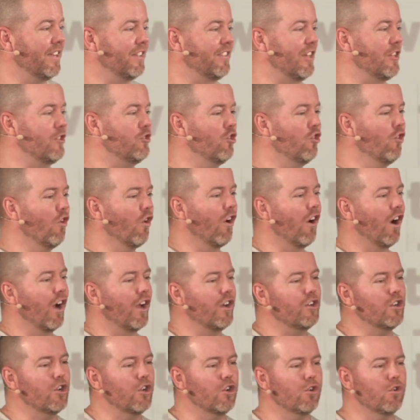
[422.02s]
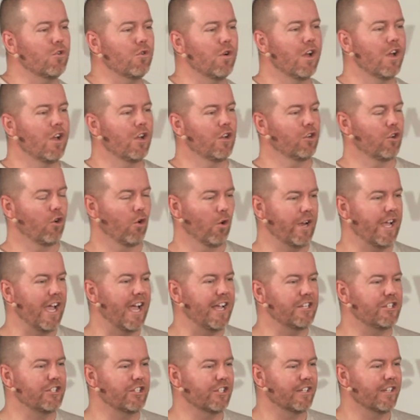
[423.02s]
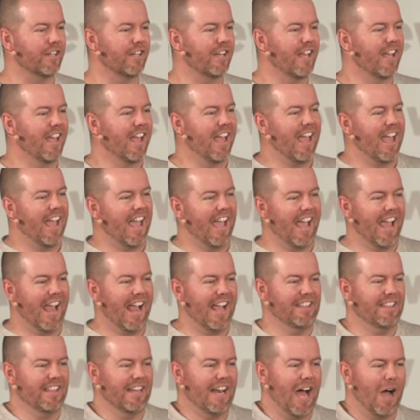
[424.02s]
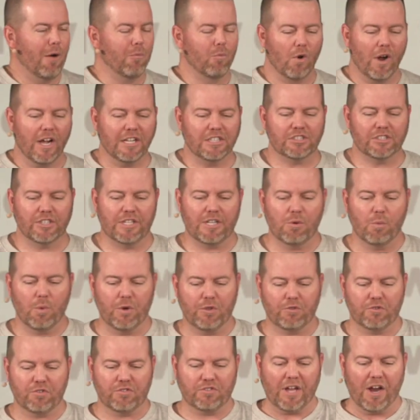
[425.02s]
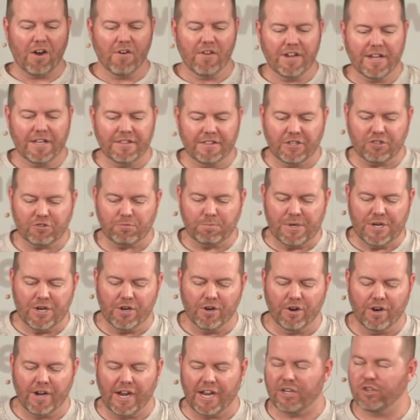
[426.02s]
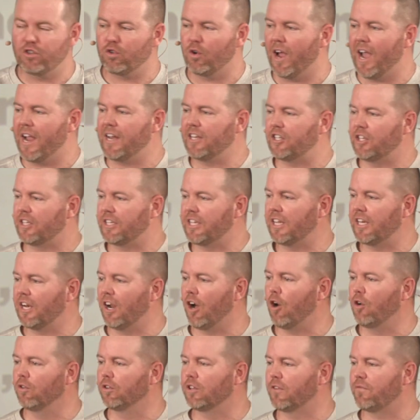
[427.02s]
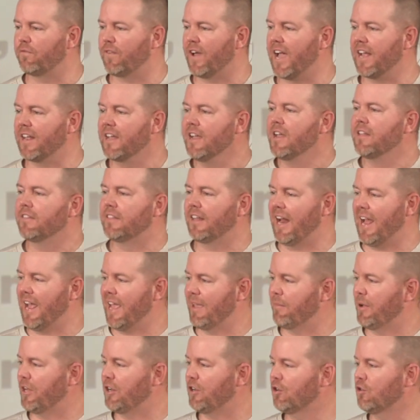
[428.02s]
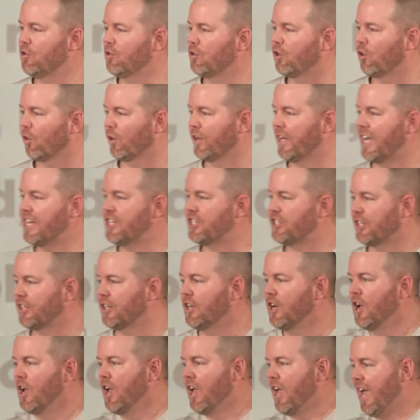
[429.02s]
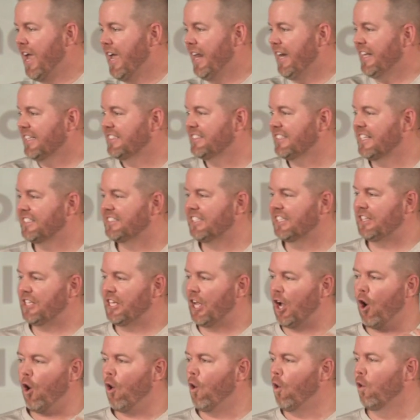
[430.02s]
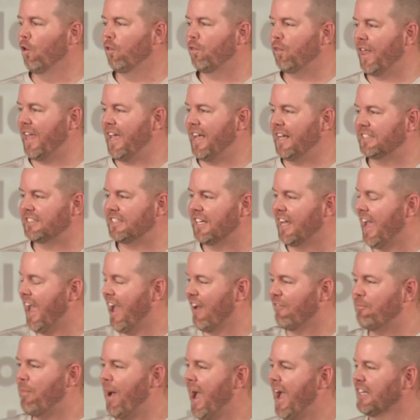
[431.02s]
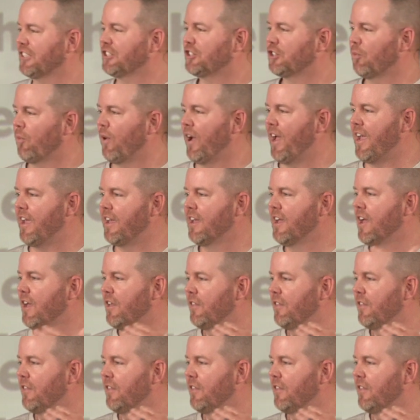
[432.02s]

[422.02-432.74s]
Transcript: because that you are a new creation. And then I'm wrestling with staring in this mirror and trying to get a hold of the fact that I am a new creation. And it says that the old things have passed away.